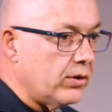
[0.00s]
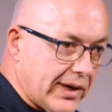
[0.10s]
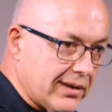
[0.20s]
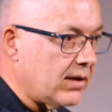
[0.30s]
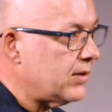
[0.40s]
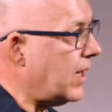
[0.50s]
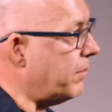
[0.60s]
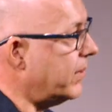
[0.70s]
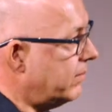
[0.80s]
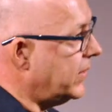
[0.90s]
you can turn the
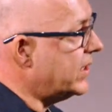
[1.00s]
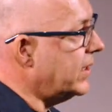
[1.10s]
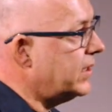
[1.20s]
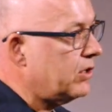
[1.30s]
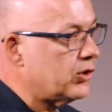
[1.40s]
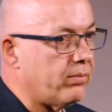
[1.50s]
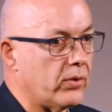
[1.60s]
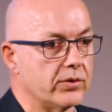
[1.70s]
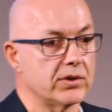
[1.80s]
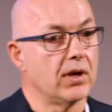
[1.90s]
tap. It's the individual
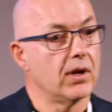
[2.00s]
approach.